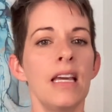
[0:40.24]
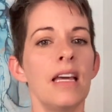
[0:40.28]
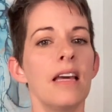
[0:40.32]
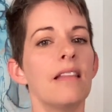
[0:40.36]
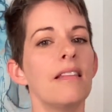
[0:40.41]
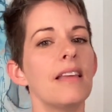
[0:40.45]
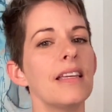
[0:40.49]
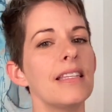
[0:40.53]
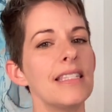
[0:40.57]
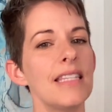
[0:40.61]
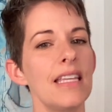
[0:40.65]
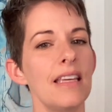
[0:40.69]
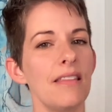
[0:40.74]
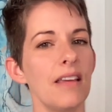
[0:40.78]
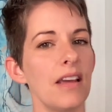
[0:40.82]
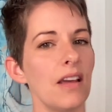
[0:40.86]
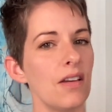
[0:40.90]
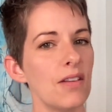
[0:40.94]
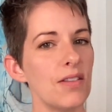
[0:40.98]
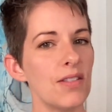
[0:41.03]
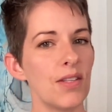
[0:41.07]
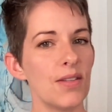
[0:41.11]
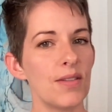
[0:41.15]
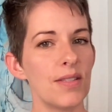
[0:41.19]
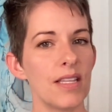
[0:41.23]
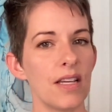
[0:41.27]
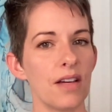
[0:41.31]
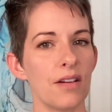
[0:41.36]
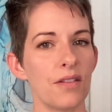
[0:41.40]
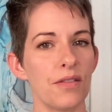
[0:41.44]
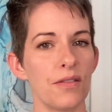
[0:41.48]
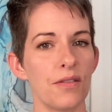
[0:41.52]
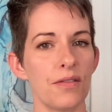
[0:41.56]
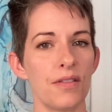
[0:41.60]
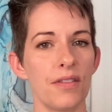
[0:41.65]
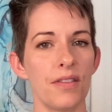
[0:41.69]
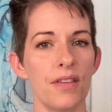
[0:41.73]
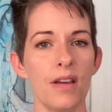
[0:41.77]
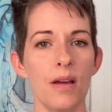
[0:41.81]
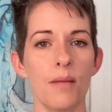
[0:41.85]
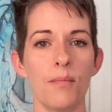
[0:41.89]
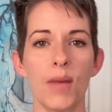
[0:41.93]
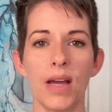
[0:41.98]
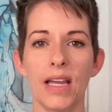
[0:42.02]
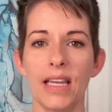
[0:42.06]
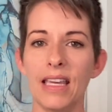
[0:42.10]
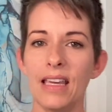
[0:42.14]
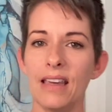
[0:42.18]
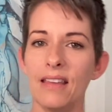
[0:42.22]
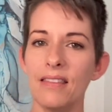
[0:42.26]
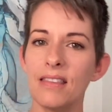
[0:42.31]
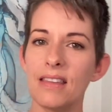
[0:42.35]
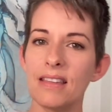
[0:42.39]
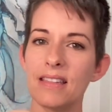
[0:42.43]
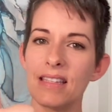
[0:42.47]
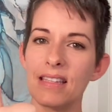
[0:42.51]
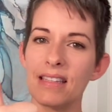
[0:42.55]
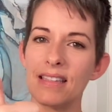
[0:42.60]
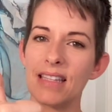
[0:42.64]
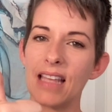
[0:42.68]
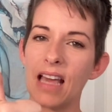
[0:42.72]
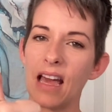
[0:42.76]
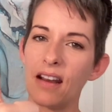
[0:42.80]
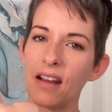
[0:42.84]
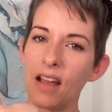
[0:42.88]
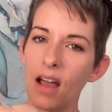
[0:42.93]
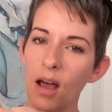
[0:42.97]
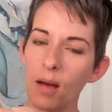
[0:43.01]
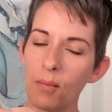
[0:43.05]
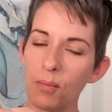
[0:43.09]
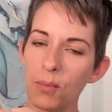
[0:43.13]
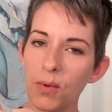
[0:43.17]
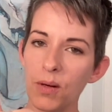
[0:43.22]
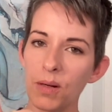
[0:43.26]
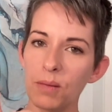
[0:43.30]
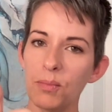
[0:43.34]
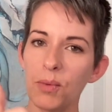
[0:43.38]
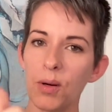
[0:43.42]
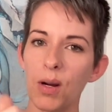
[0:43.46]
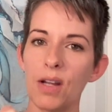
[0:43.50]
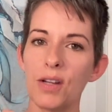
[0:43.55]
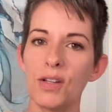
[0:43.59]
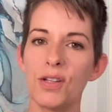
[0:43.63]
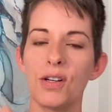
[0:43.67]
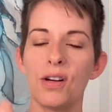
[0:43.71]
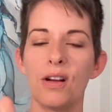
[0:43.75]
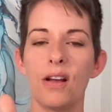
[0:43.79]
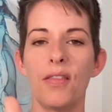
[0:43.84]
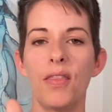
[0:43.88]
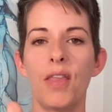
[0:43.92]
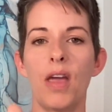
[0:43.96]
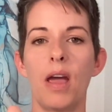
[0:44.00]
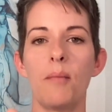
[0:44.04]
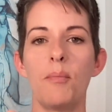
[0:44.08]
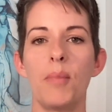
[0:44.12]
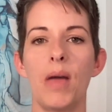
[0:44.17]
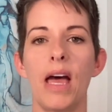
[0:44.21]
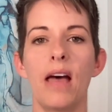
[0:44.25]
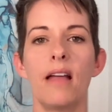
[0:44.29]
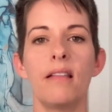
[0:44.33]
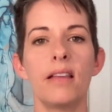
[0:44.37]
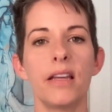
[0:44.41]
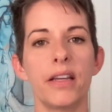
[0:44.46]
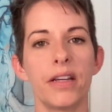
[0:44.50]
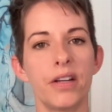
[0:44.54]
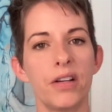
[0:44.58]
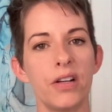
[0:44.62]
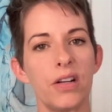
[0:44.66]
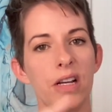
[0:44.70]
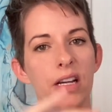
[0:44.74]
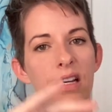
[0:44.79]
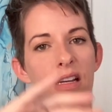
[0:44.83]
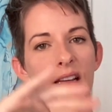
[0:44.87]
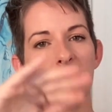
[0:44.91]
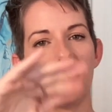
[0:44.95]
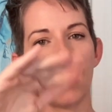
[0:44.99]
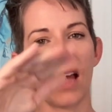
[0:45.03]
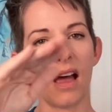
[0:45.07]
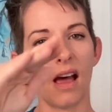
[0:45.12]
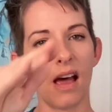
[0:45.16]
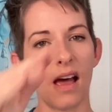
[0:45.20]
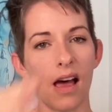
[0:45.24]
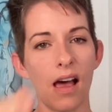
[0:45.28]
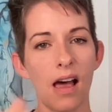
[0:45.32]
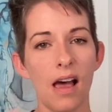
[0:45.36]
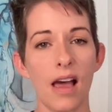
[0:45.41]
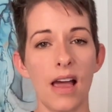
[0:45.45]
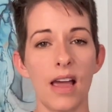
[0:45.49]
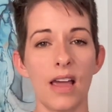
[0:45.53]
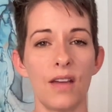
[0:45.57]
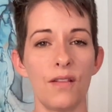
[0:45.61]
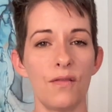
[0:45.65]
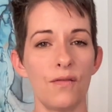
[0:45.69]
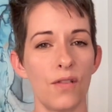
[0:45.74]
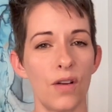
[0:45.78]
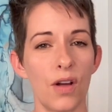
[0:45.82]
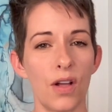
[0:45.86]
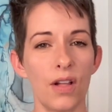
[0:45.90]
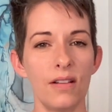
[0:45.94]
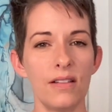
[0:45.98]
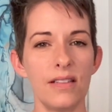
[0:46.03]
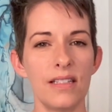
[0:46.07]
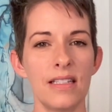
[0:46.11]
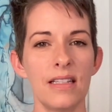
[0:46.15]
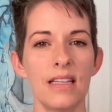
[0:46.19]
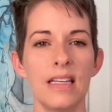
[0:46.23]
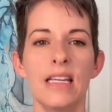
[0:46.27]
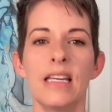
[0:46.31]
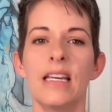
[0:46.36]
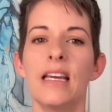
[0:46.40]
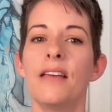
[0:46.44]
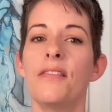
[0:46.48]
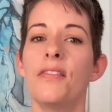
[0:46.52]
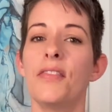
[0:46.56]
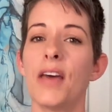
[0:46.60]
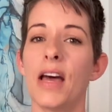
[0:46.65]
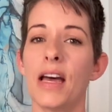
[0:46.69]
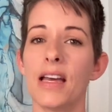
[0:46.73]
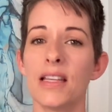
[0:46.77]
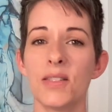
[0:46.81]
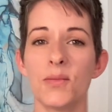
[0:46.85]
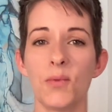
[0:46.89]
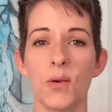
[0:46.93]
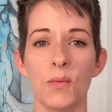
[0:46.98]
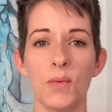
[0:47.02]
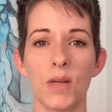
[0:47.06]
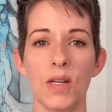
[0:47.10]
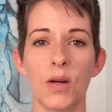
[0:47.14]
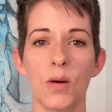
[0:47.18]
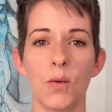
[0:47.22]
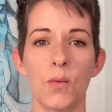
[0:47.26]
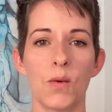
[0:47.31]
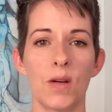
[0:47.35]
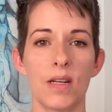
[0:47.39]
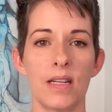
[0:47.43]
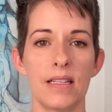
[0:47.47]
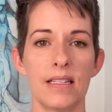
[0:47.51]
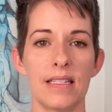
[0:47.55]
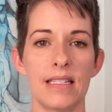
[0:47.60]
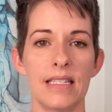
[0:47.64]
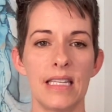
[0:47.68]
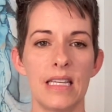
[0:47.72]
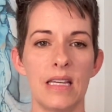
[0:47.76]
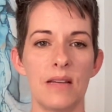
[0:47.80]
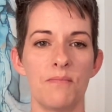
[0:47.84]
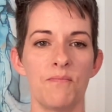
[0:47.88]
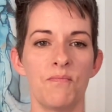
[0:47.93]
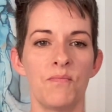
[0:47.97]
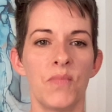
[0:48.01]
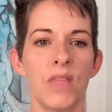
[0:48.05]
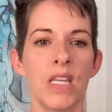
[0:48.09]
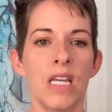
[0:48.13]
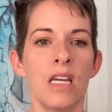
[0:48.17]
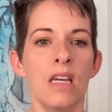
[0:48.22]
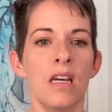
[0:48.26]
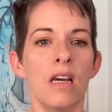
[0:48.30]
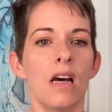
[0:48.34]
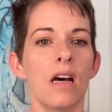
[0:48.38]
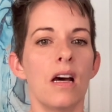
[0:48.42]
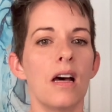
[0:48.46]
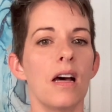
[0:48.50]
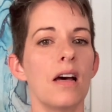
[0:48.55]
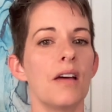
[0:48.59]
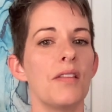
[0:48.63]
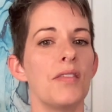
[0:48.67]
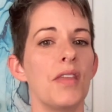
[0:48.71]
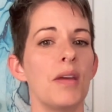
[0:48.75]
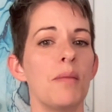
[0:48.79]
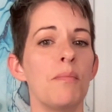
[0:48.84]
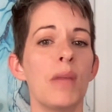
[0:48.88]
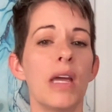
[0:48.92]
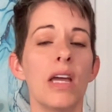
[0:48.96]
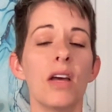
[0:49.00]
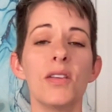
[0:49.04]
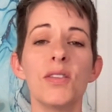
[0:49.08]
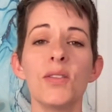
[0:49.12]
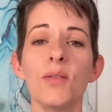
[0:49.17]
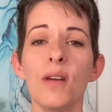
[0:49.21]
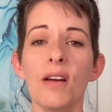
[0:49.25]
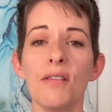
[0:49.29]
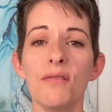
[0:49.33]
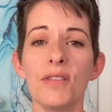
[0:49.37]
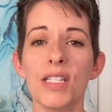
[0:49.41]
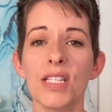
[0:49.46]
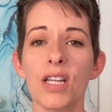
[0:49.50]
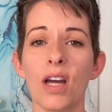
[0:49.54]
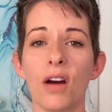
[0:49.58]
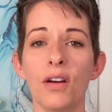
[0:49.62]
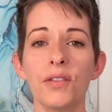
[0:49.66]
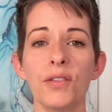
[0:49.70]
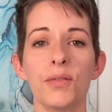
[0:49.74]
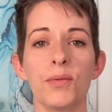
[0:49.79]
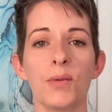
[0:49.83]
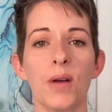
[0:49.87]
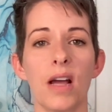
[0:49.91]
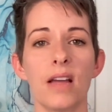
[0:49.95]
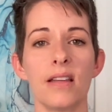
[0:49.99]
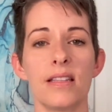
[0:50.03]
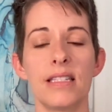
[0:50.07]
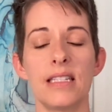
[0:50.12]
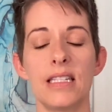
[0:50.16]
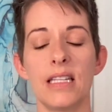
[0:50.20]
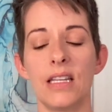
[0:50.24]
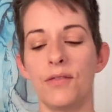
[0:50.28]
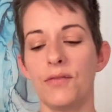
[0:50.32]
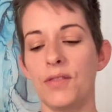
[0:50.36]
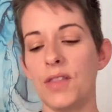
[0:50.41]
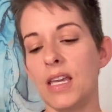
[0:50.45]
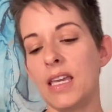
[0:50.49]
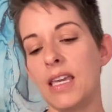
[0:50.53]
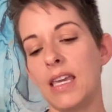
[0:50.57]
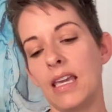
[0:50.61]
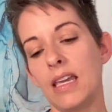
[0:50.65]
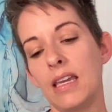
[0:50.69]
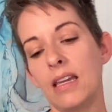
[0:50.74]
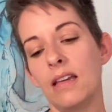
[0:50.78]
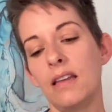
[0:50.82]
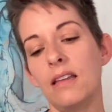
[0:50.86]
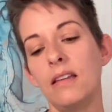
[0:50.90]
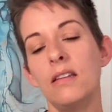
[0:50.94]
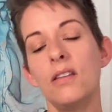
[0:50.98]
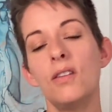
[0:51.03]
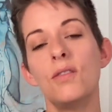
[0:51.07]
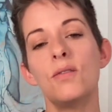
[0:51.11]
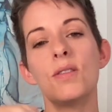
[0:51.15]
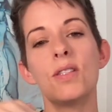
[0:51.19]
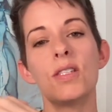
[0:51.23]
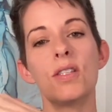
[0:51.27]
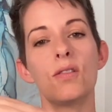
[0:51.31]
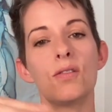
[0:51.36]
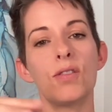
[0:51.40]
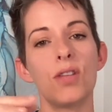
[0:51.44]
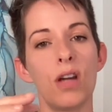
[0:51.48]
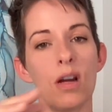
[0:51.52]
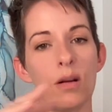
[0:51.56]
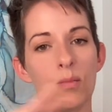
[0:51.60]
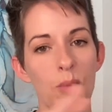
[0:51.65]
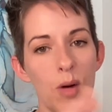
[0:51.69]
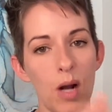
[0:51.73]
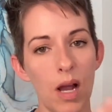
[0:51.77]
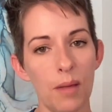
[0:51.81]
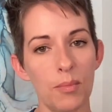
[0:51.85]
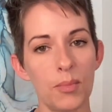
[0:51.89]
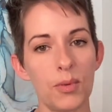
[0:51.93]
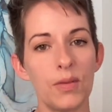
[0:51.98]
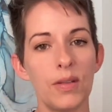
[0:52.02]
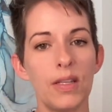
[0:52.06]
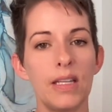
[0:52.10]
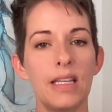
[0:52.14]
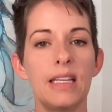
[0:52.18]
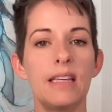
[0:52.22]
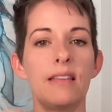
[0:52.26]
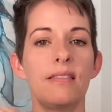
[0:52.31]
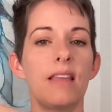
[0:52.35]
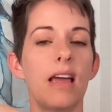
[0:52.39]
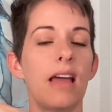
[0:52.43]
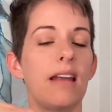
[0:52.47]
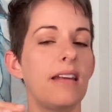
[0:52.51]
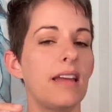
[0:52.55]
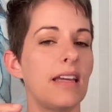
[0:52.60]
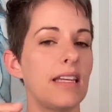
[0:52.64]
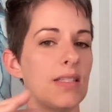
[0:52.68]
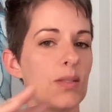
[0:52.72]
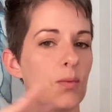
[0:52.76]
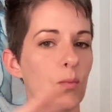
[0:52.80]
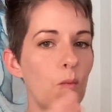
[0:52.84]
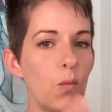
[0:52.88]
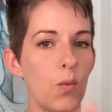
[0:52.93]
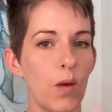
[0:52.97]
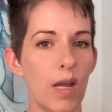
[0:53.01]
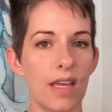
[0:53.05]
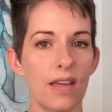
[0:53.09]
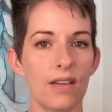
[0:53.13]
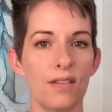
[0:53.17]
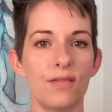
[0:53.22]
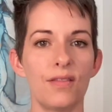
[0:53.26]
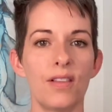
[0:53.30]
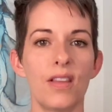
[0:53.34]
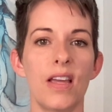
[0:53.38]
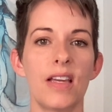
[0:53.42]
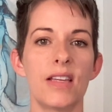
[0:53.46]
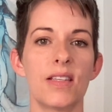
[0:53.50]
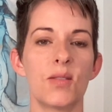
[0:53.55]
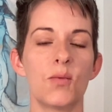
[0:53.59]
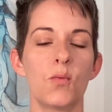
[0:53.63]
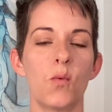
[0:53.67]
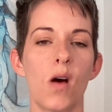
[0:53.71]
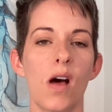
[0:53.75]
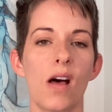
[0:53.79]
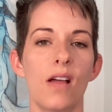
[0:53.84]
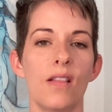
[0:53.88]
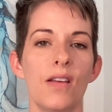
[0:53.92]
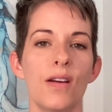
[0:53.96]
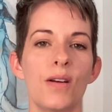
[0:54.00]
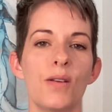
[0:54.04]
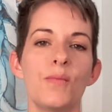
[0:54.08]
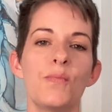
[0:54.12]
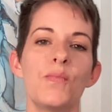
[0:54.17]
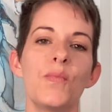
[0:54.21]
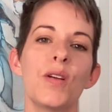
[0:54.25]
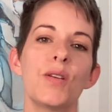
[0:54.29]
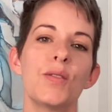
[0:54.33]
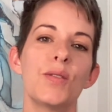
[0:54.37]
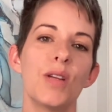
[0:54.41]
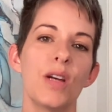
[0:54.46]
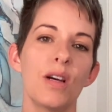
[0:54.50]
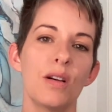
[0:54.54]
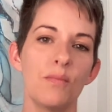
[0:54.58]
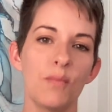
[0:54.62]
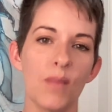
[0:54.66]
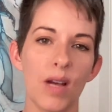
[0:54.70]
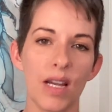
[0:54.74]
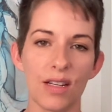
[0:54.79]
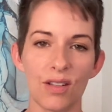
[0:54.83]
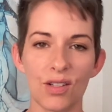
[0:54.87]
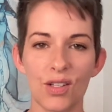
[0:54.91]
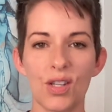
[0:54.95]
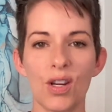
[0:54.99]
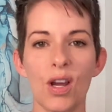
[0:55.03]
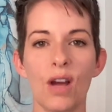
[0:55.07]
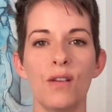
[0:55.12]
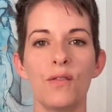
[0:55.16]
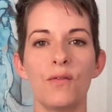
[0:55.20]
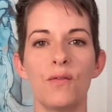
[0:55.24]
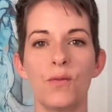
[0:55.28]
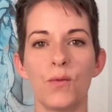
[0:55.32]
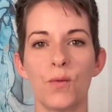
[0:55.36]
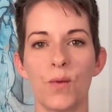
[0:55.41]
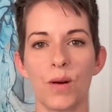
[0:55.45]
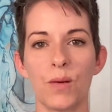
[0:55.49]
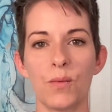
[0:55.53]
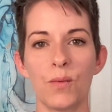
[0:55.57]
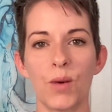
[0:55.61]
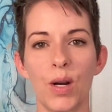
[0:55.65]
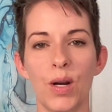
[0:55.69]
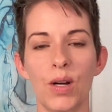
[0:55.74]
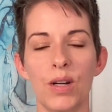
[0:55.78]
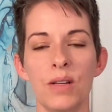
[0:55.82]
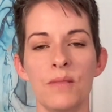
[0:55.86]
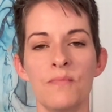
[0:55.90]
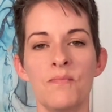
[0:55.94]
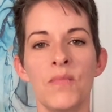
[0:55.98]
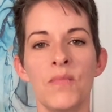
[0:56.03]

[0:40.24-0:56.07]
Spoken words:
Let's say they also suck their thumb. Again, this is that upward pressure on that palate, creating that high vault. That's what we don't want to see. They may also have a tongue thrust. If they can't use their tongue properly and get that nice wave-like swallow, their tongue might jut forward.